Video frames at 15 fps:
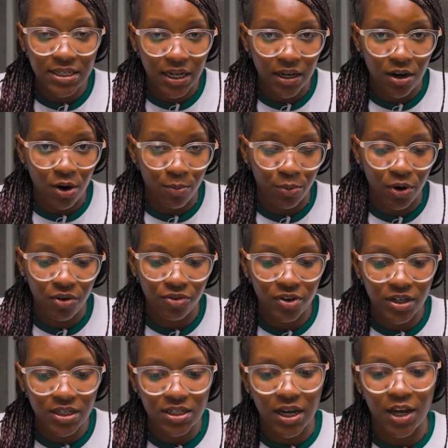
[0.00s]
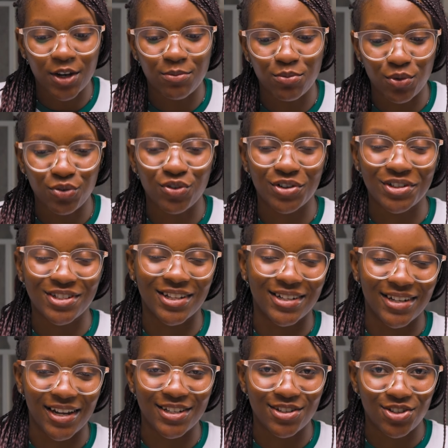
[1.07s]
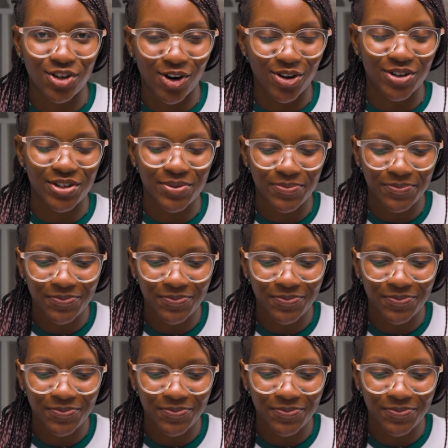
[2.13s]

take our profit and move on to the next chart.